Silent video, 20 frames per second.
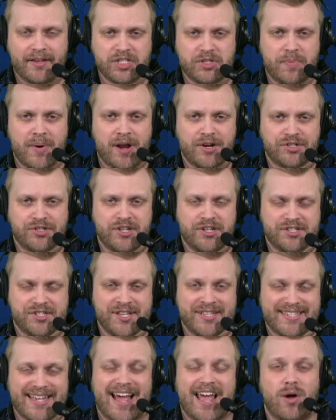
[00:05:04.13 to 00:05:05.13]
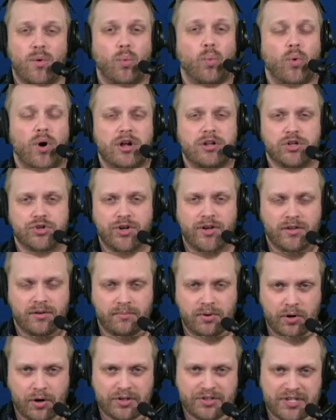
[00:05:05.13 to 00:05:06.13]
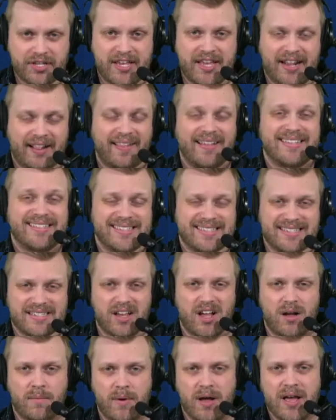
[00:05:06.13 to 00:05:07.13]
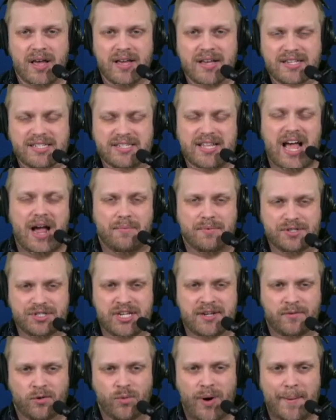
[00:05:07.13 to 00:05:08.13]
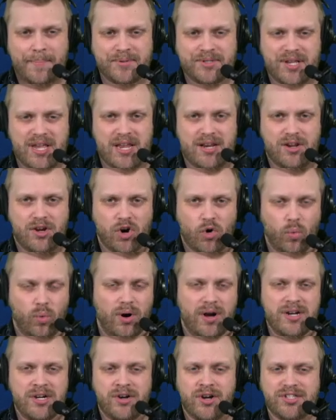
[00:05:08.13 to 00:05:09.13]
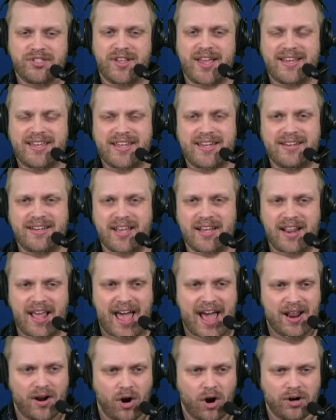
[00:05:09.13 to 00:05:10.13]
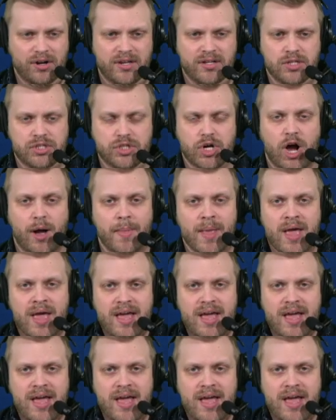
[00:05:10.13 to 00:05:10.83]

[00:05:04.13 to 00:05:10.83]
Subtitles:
especially since I want Treylon Burks to get at least some slot receiver reps in year one, just like he did at Arkansas.